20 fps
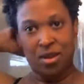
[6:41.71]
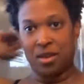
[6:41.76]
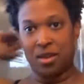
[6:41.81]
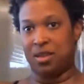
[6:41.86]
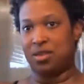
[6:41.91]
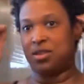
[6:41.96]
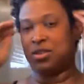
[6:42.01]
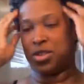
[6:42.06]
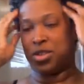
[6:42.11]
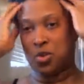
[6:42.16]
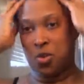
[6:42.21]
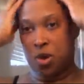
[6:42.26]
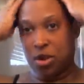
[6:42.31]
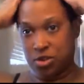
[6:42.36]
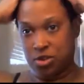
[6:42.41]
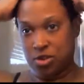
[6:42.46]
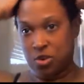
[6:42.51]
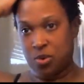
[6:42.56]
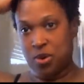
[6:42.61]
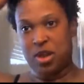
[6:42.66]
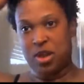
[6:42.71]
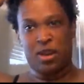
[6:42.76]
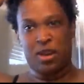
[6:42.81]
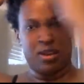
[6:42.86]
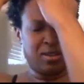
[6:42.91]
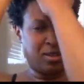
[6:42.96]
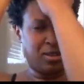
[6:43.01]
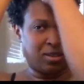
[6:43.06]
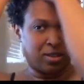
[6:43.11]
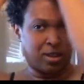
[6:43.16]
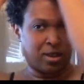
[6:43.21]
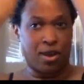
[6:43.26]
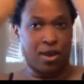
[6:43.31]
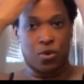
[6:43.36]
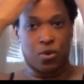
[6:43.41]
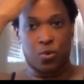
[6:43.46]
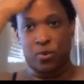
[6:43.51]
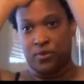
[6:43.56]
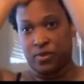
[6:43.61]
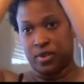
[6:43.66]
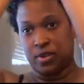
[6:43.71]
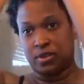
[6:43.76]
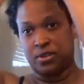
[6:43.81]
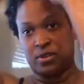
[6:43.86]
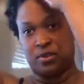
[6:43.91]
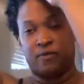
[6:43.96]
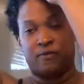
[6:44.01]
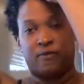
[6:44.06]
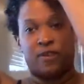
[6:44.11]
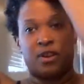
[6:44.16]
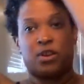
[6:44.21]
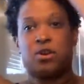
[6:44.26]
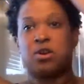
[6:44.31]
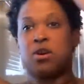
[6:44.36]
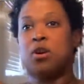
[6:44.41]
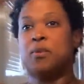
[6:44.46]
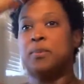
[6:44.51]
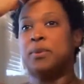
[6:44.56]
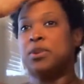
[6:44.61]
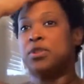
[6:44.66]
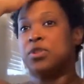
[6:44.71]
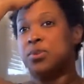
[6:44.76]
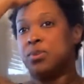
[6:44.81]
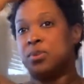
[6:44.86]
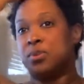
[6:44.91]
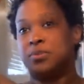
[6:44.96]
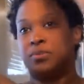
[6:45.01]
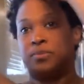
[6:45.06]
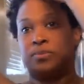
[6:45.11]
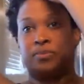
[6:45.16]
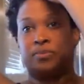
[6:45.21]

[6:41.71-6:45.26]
And so I just go ahead and detangle with this and finger comb it through